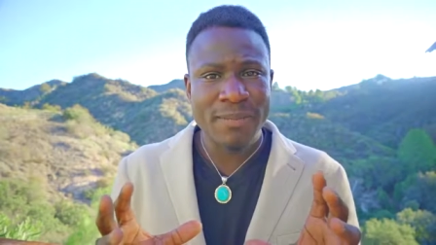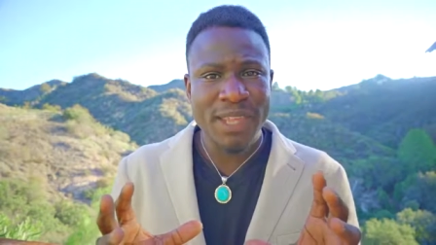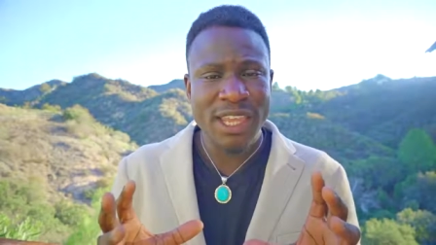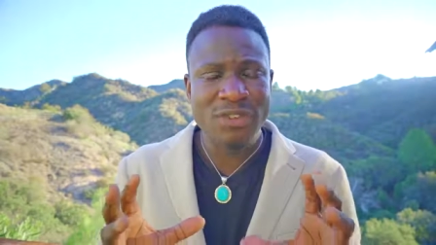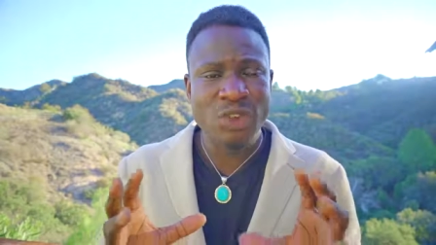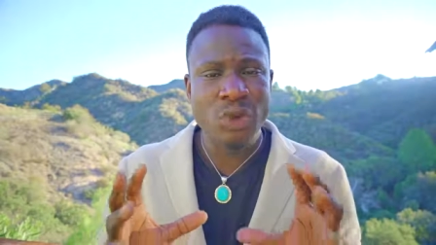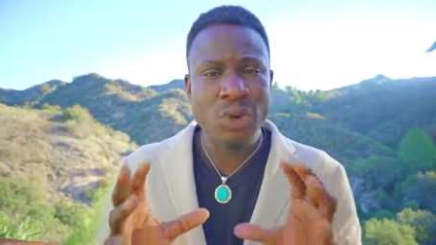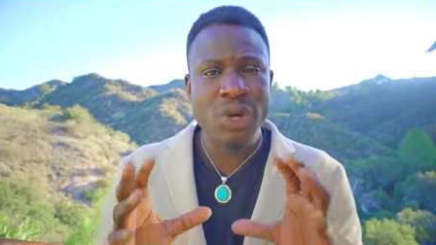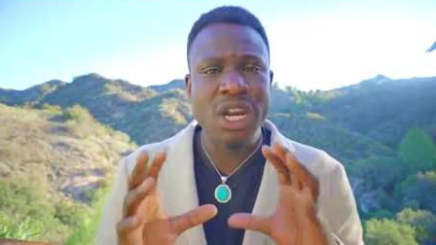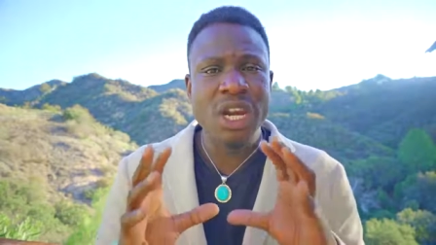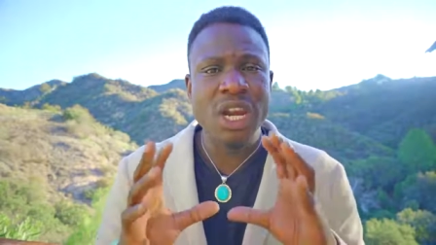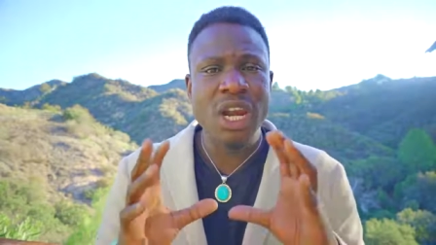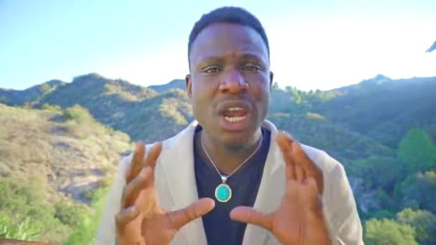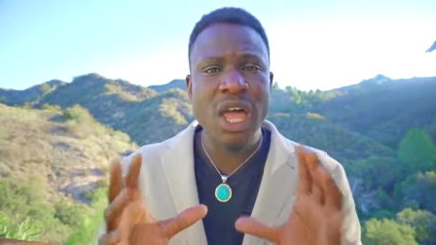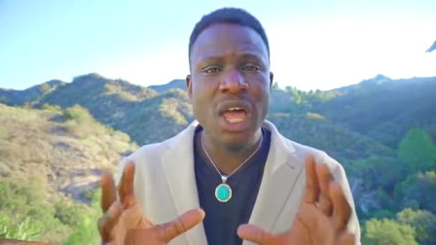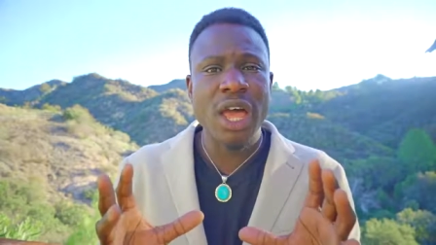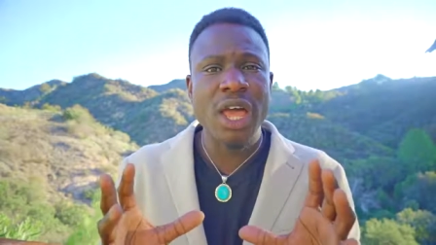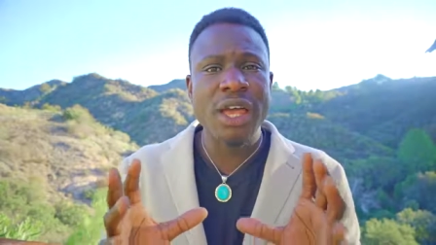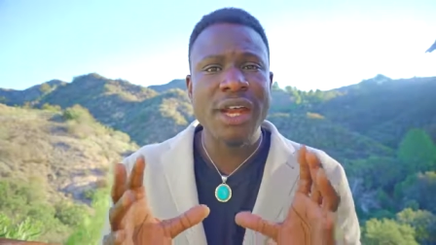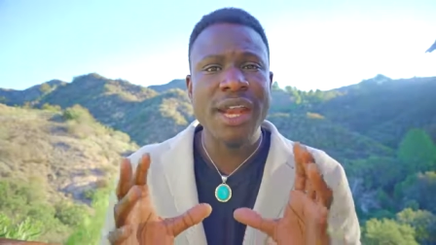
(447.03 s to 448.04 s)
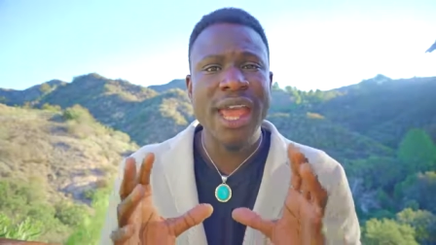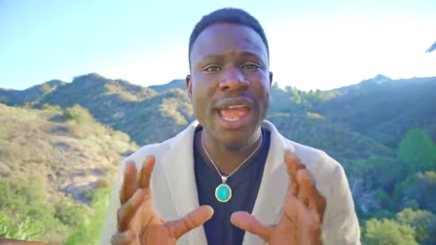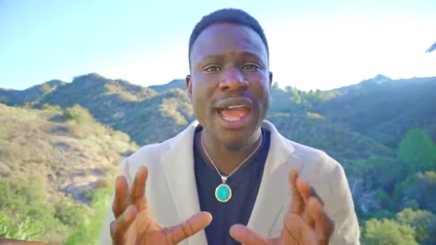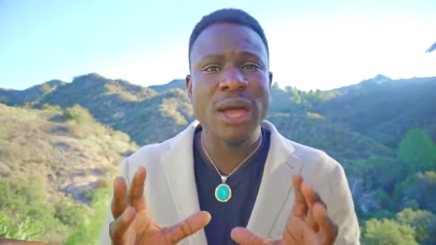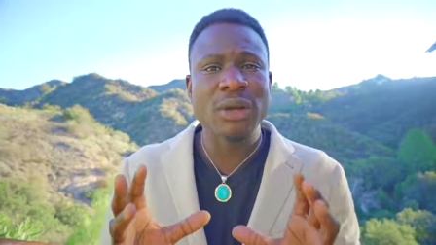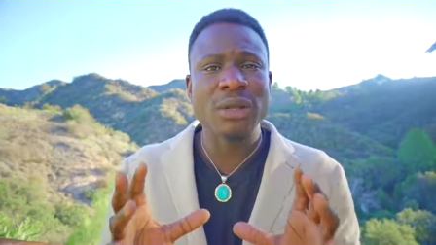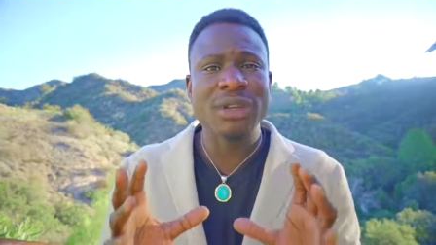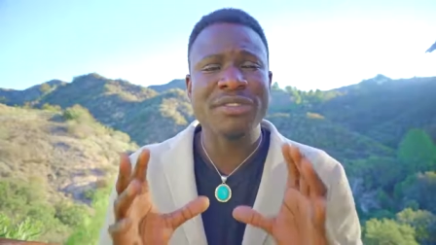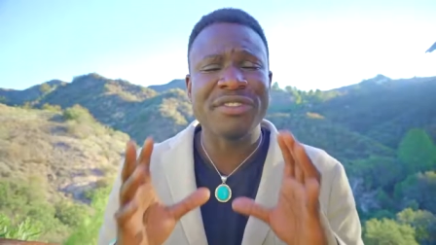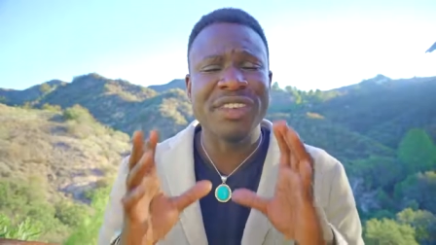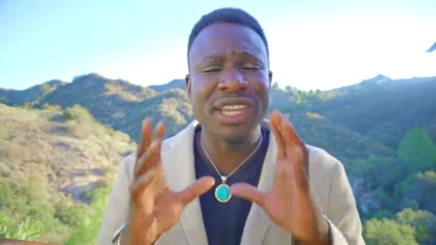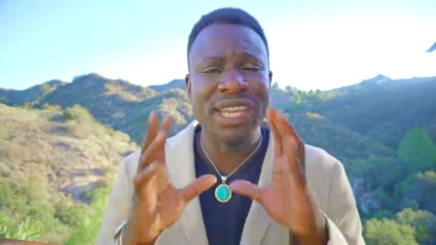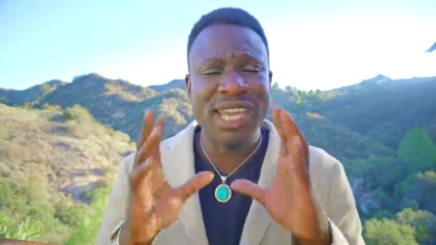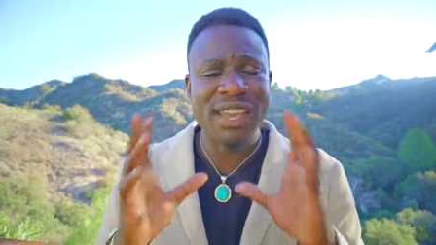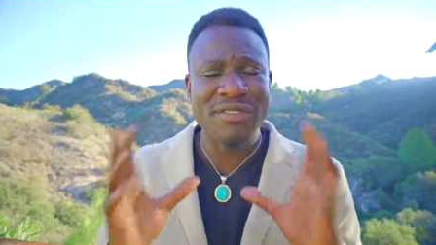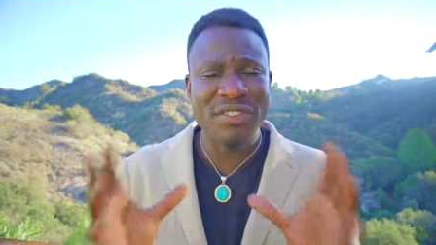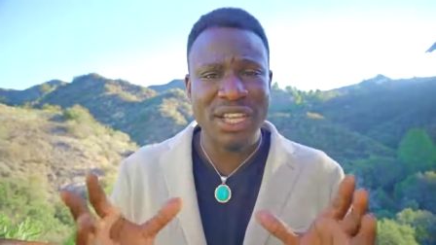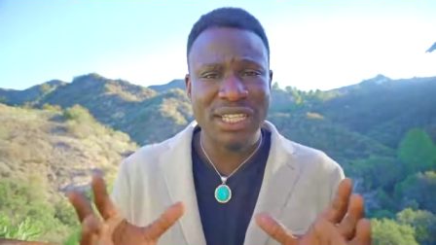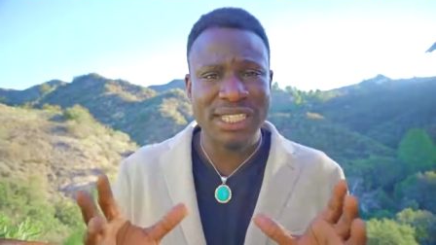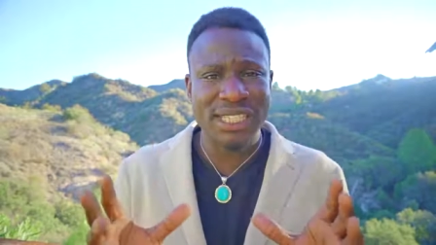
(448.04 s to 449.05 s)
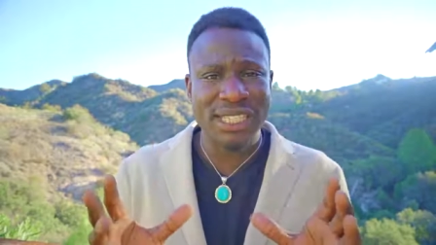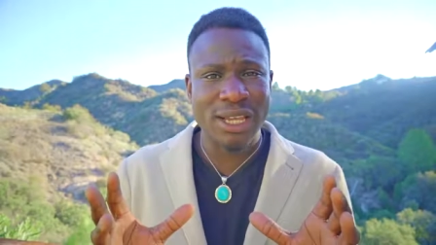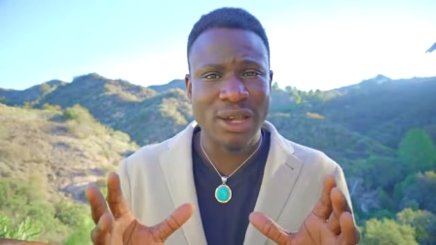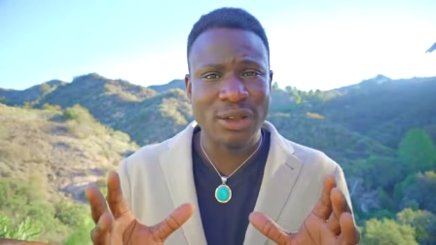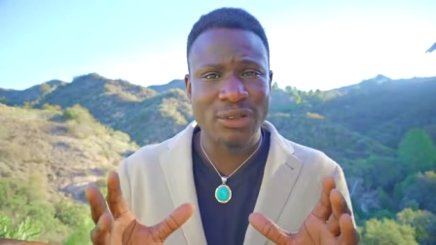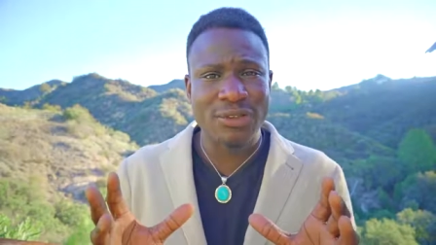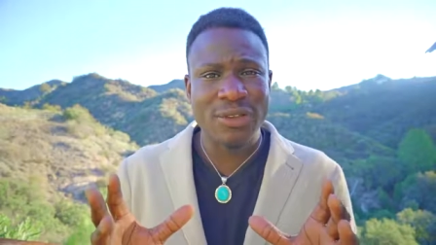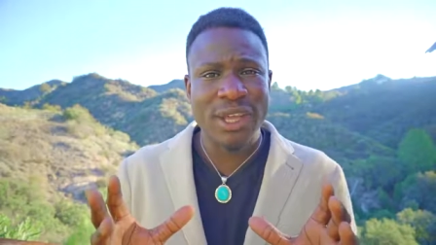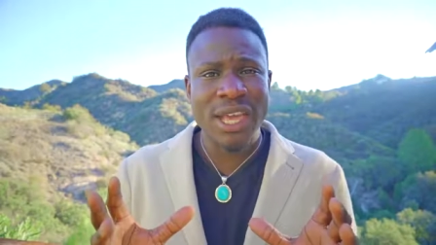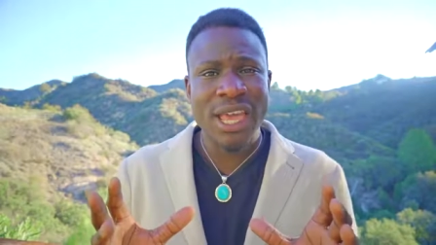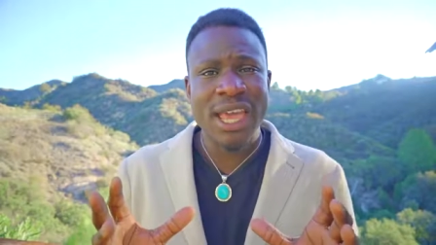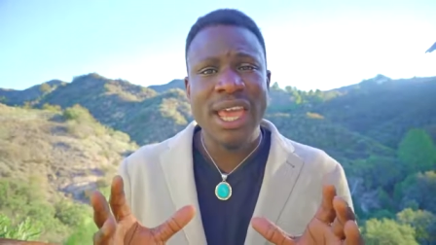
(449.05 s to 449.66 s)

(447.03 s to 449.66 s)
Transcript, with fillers: if you can learn how to forgive yourself,